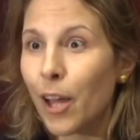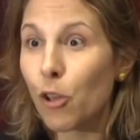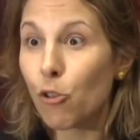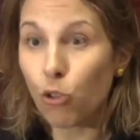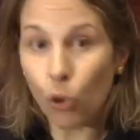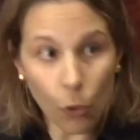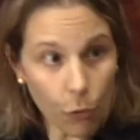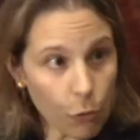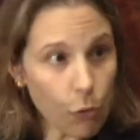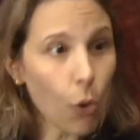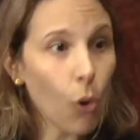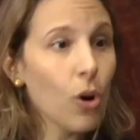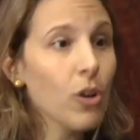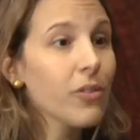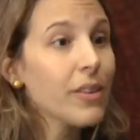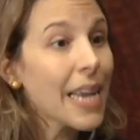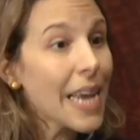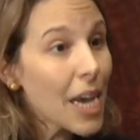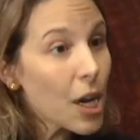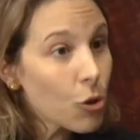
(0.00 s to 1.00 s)
So, of
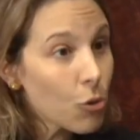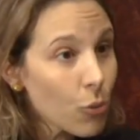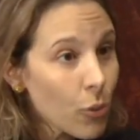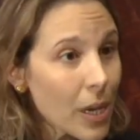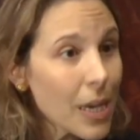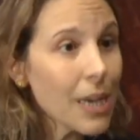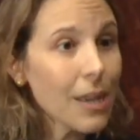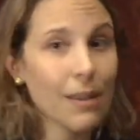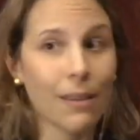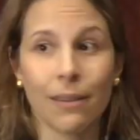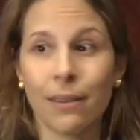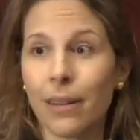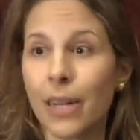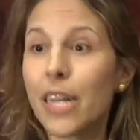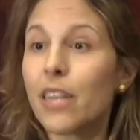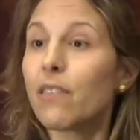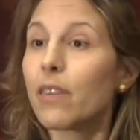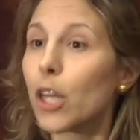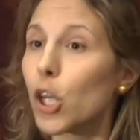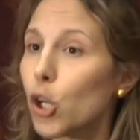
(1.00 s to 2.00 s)
course, they agree.
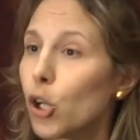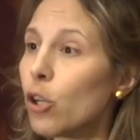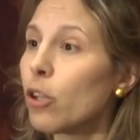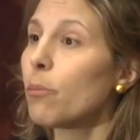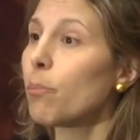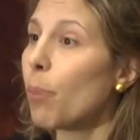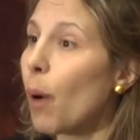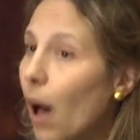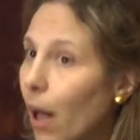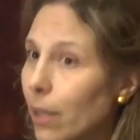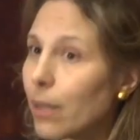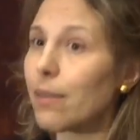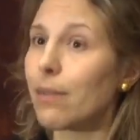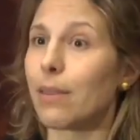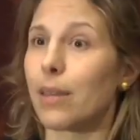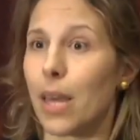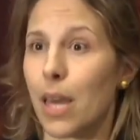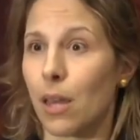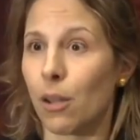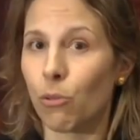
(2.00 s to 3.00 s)
It's a good
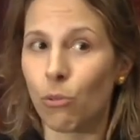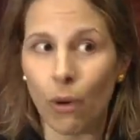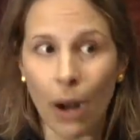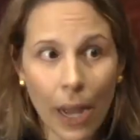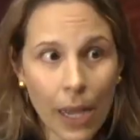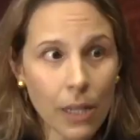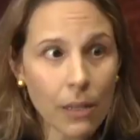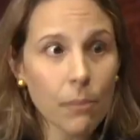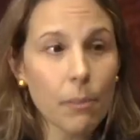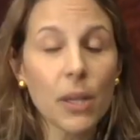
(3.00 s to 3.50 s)
policy, right?